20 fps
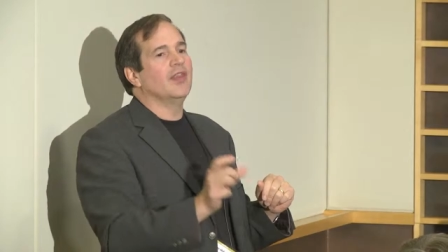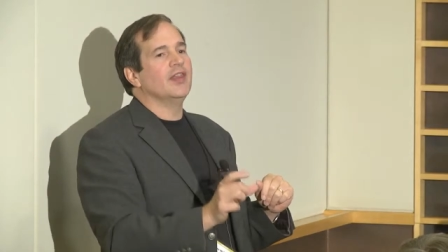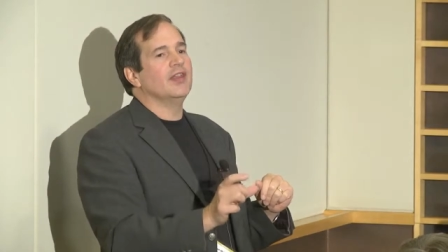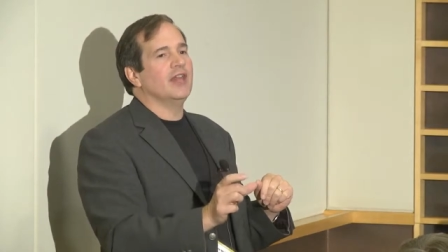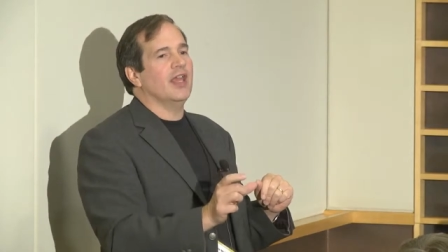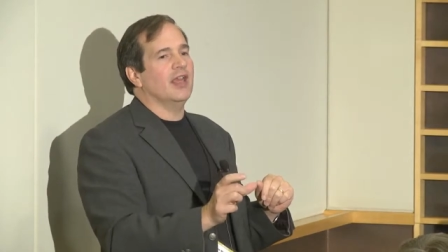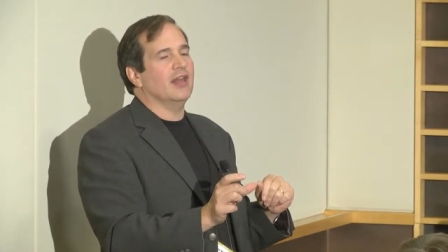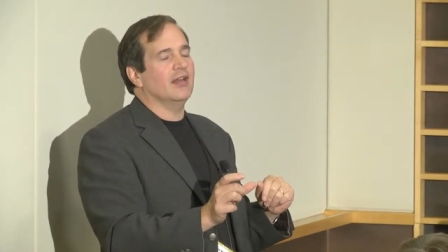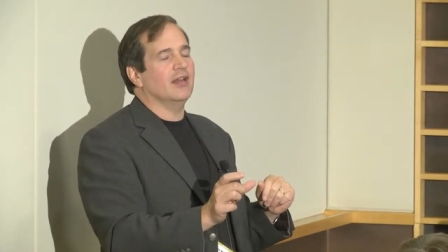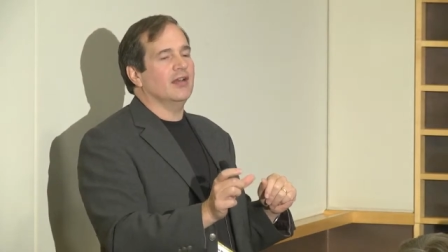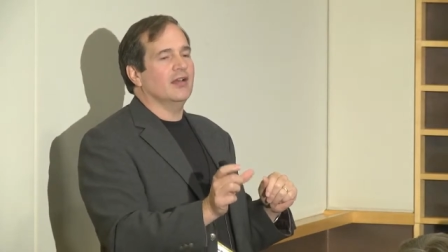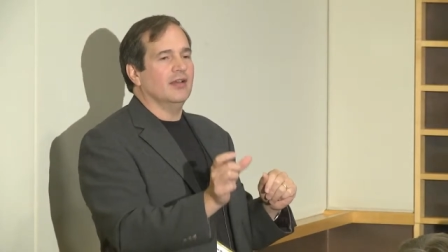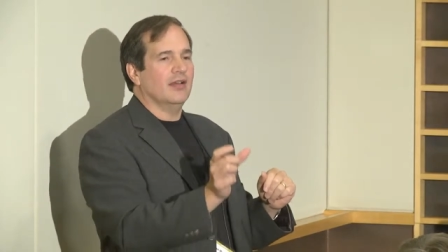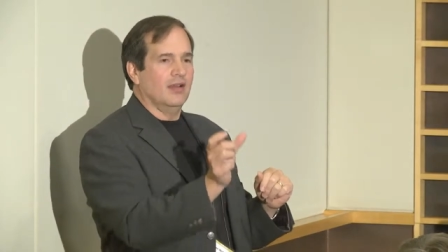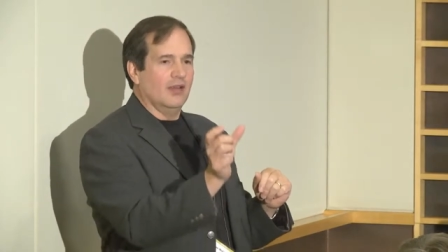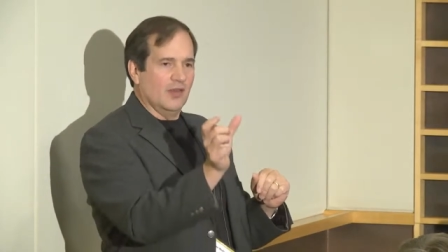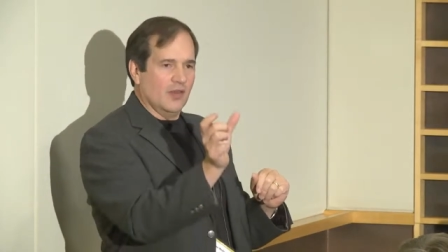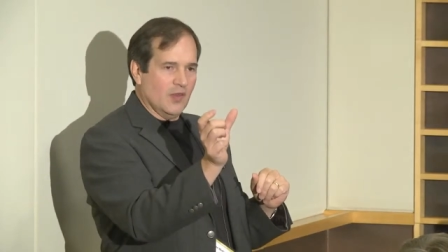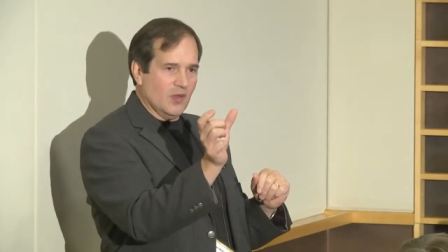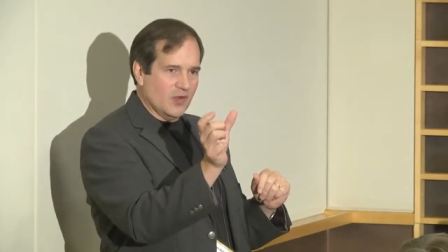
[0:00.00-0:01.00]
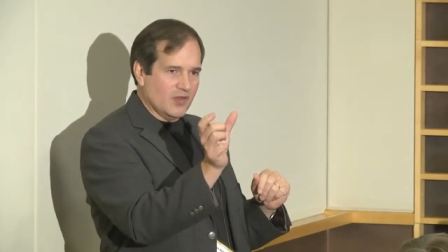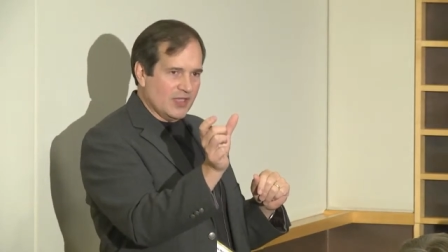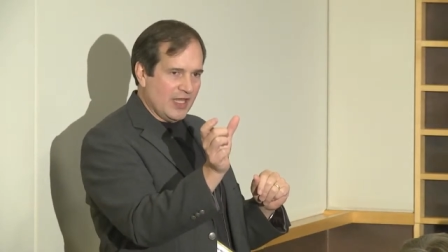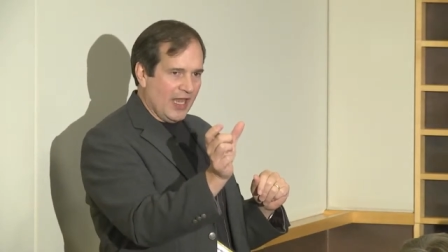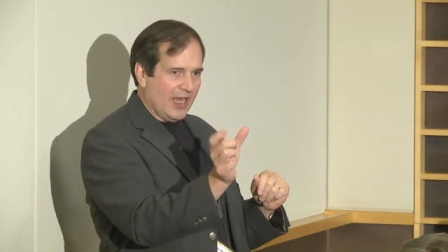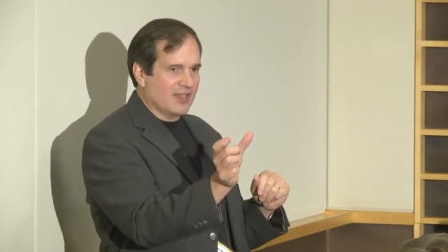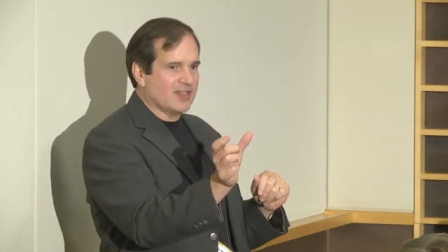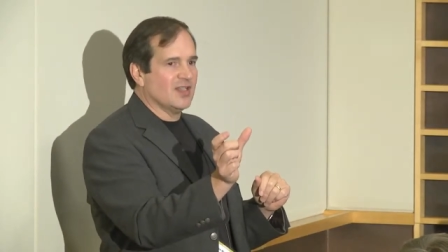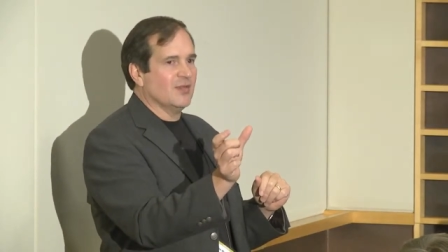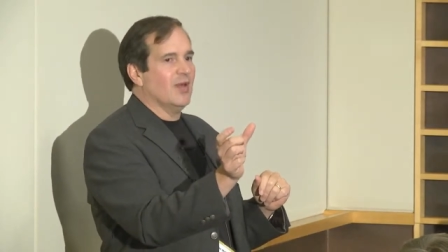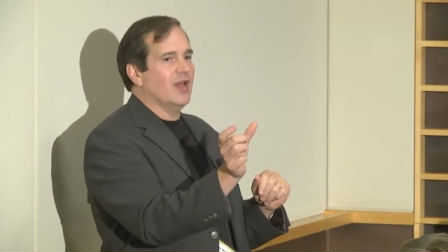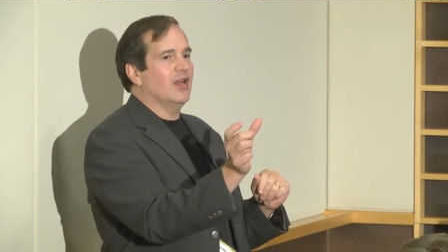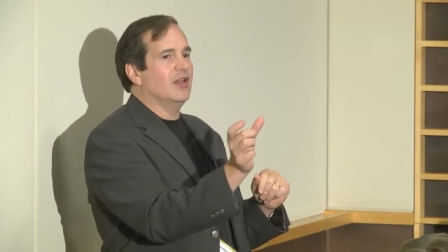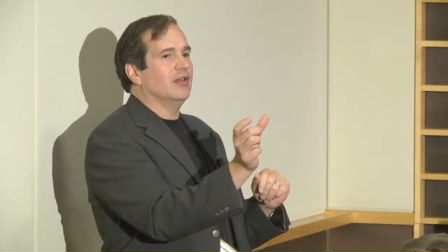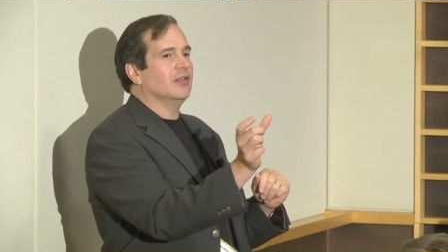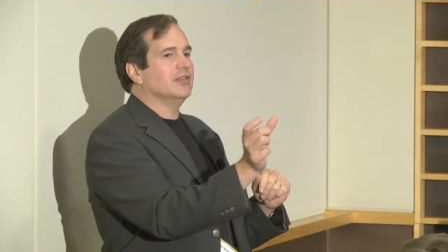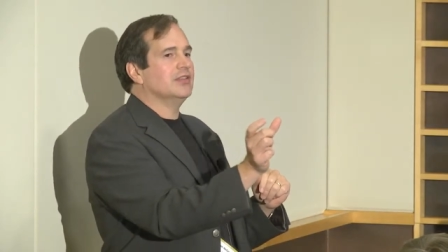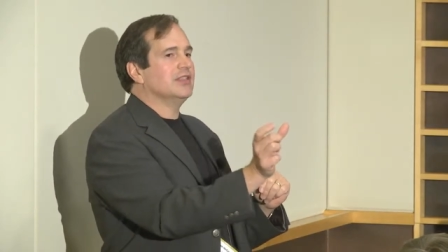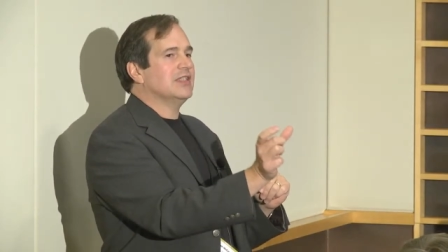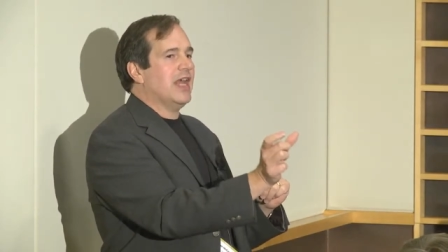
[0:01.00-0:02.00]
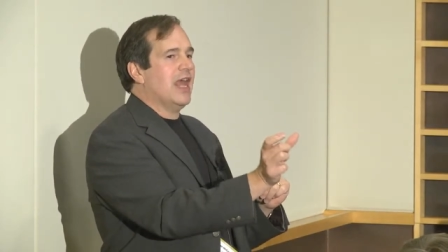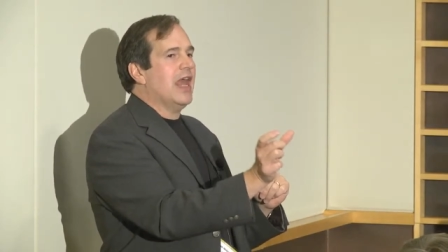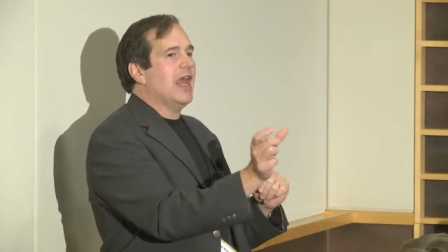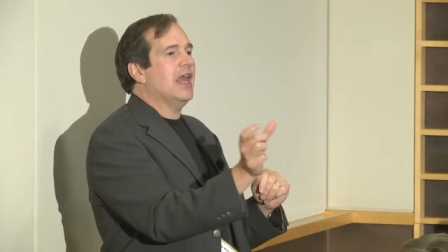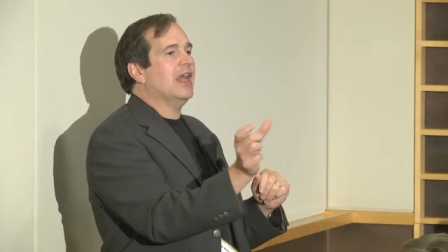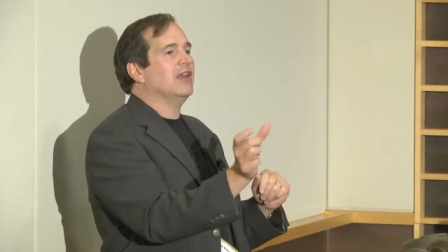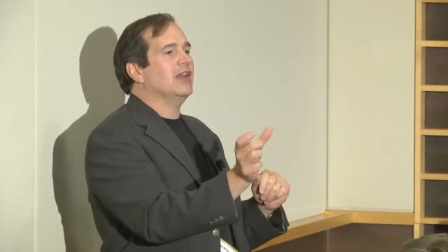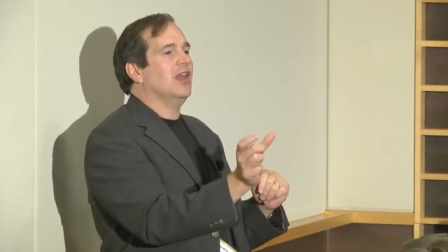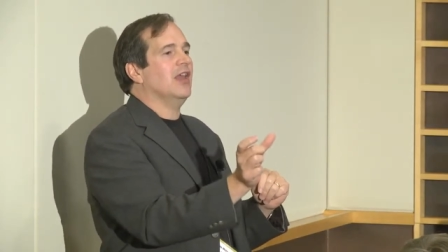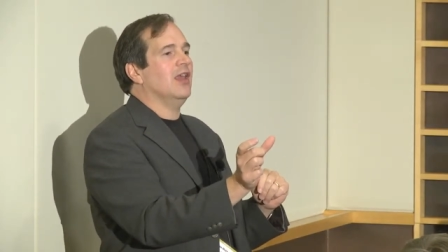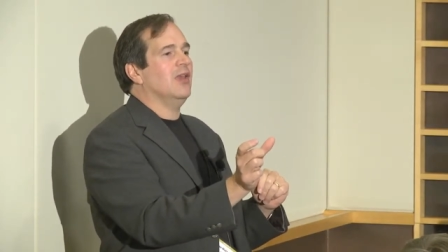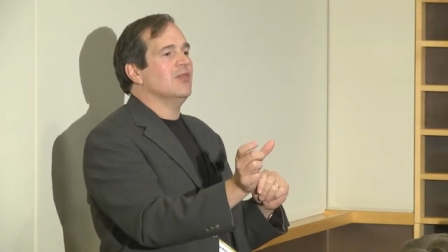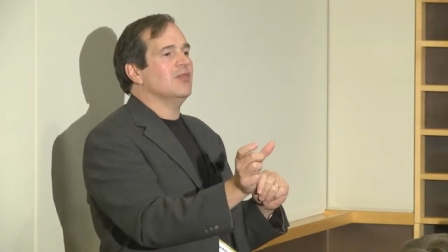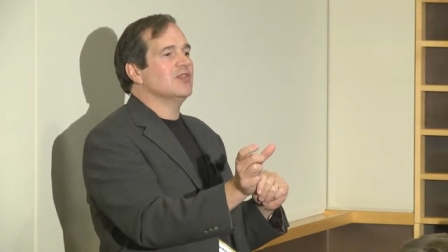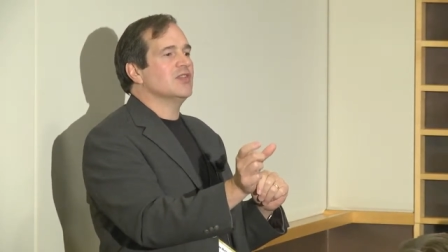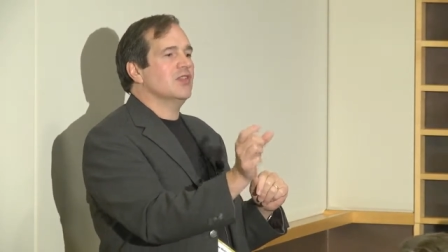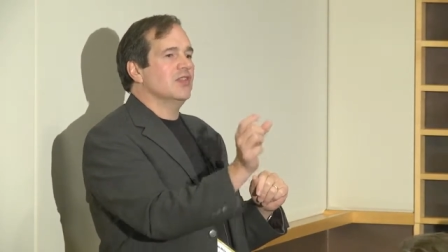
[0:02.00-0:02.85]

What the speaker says: the data, those XML tag names,